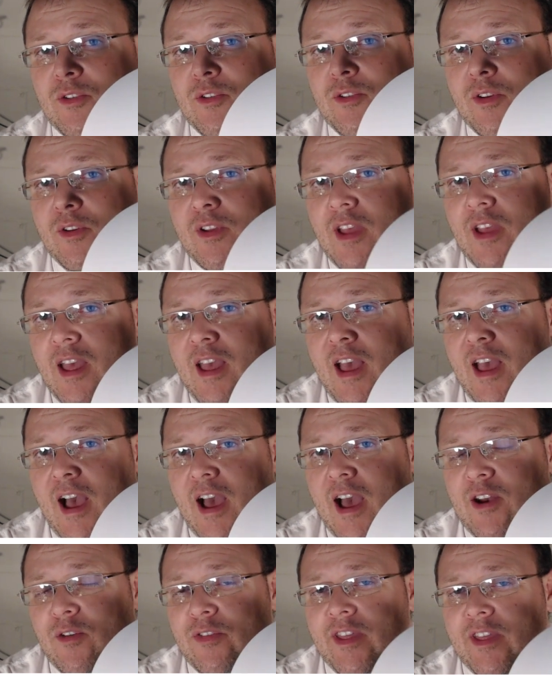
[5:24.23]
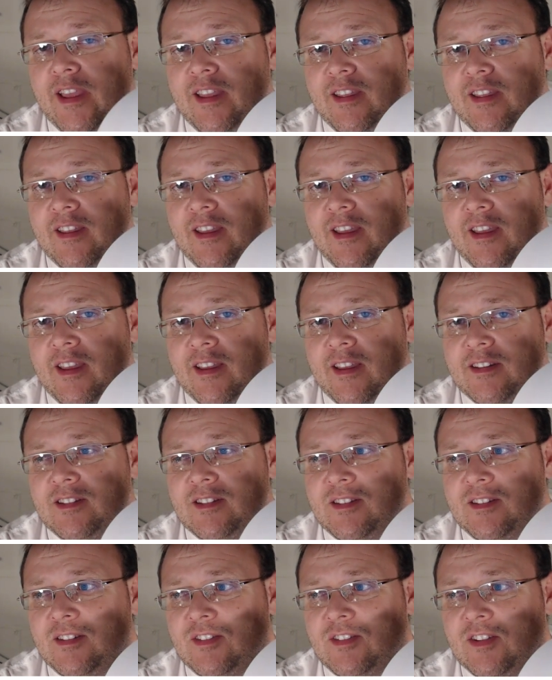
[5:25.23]
You, I don't think it
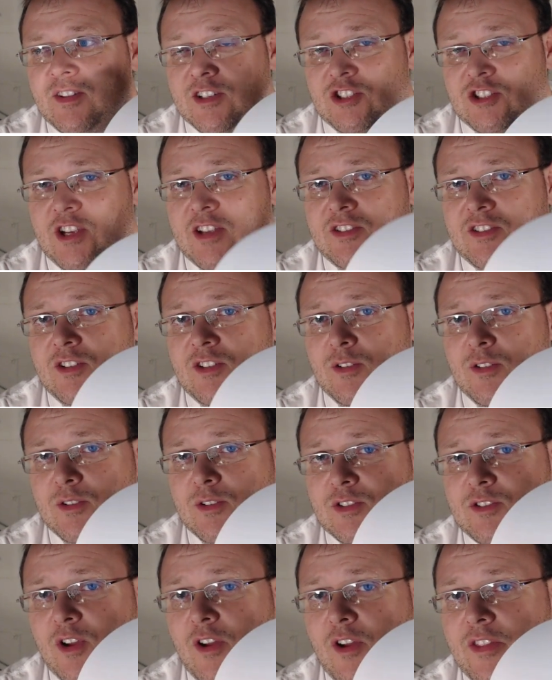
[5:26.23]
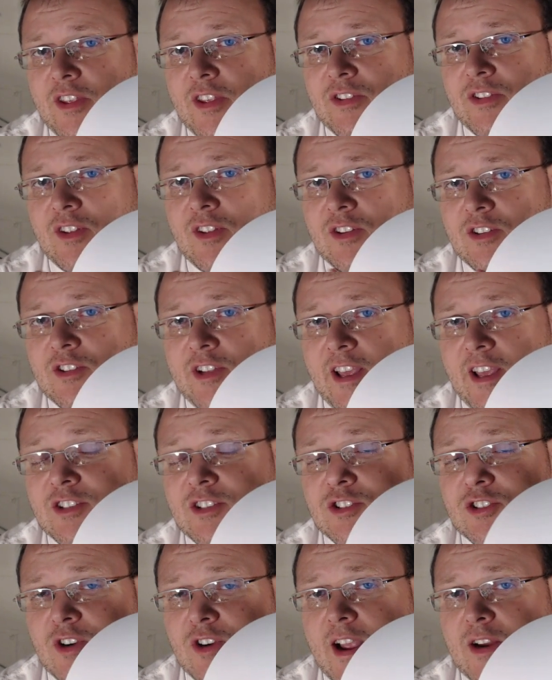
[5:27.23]
suggested to install this
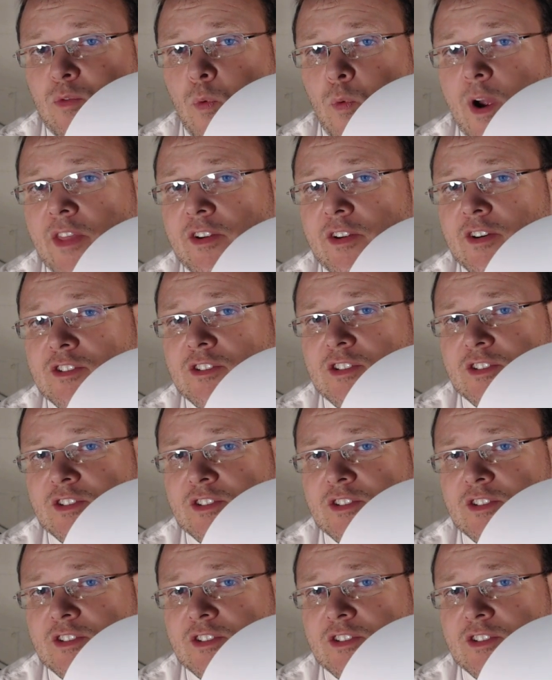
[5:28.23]
in direct weather,